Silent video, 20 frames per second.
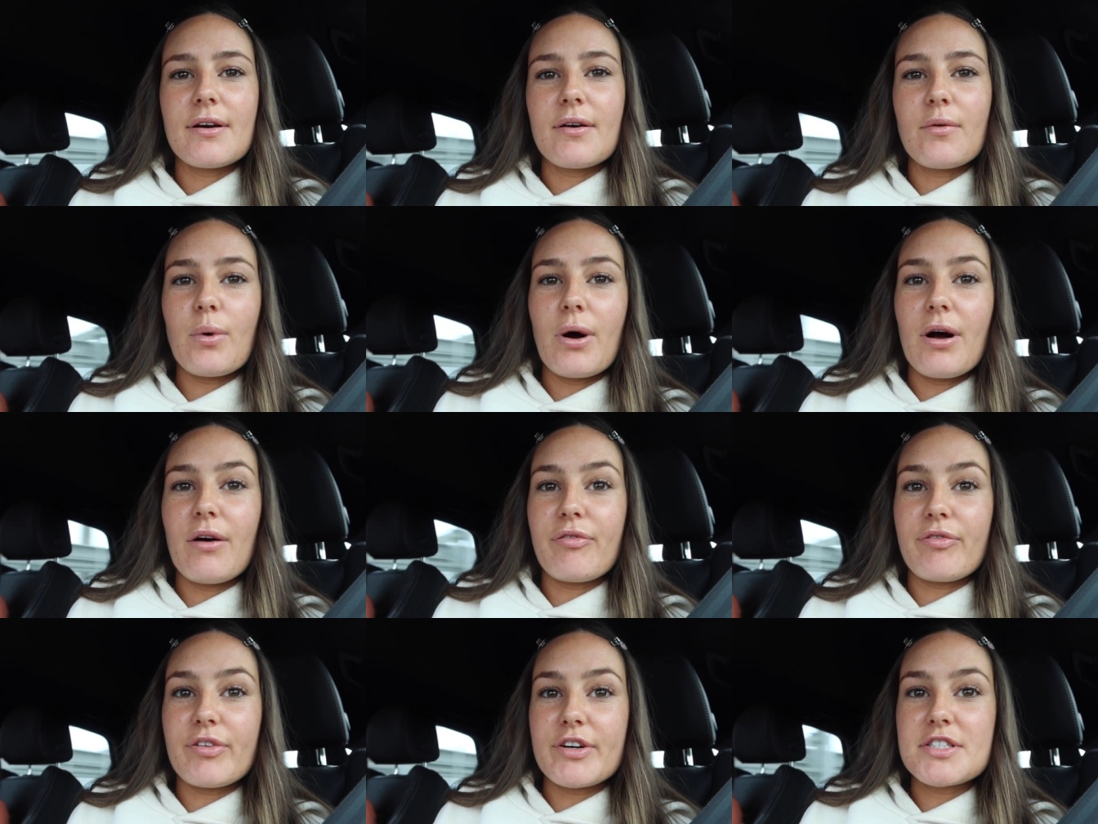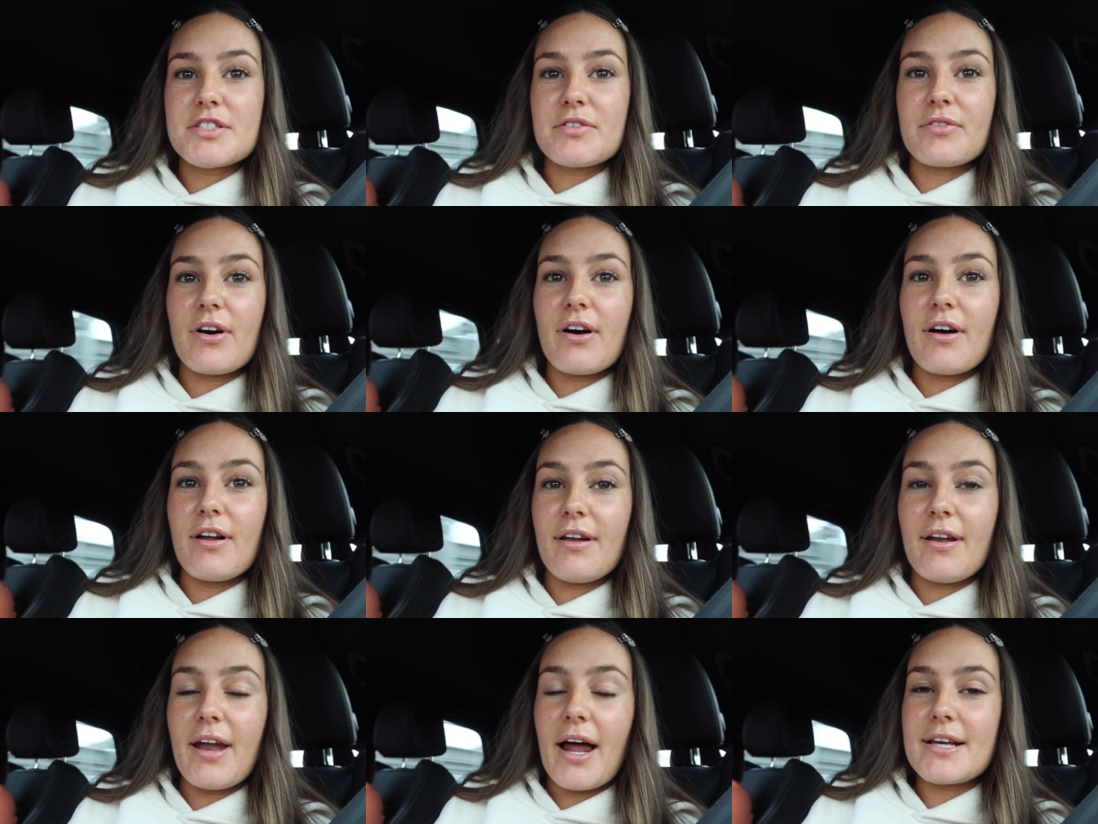well, first of
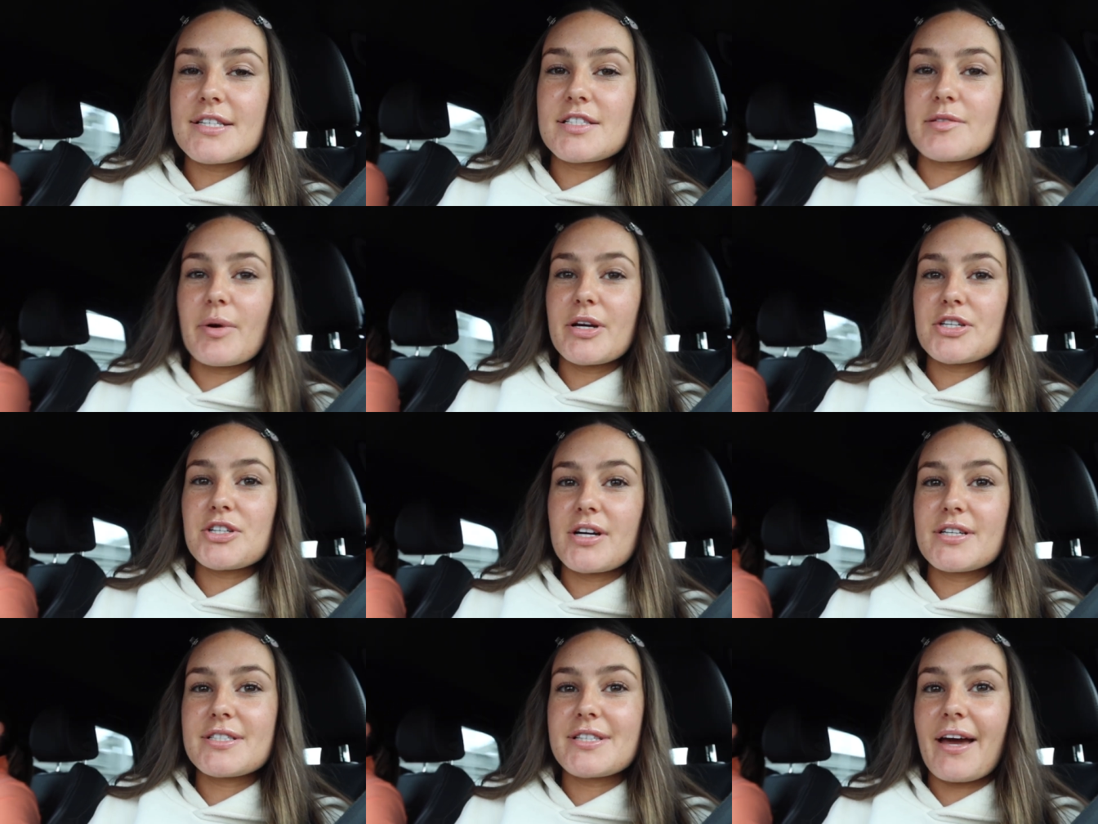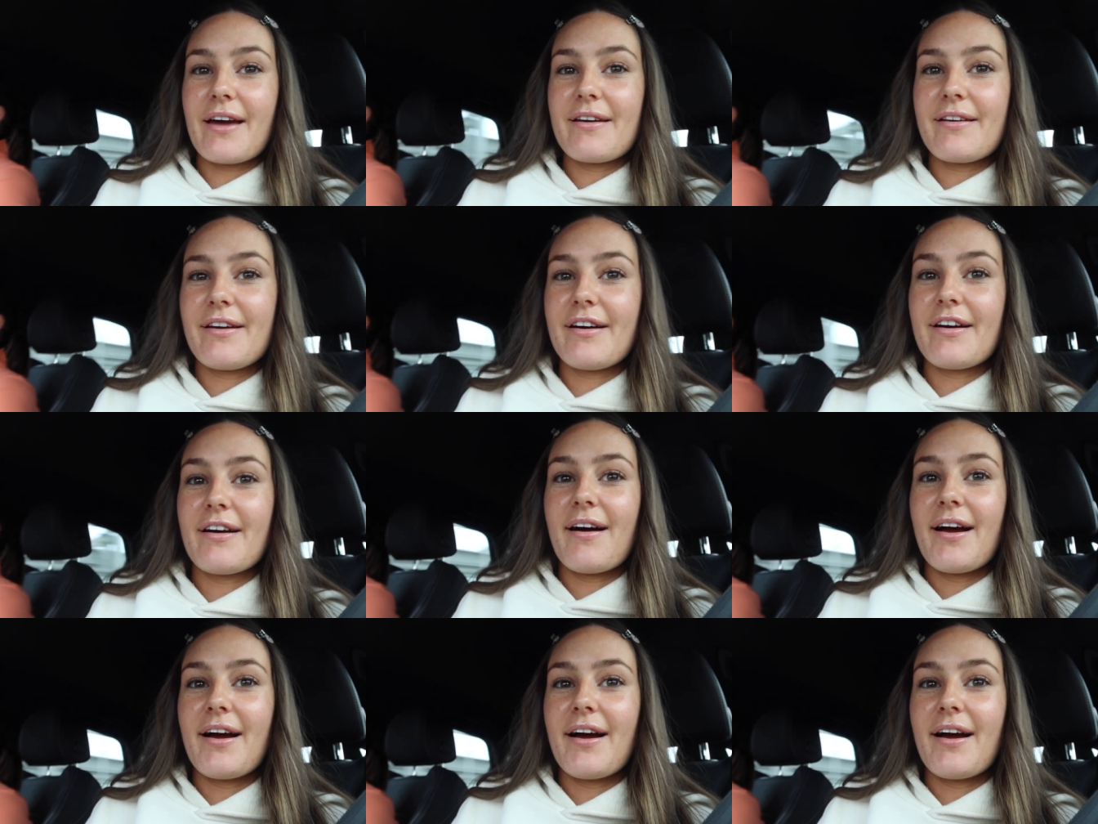all, last time I tried to get here,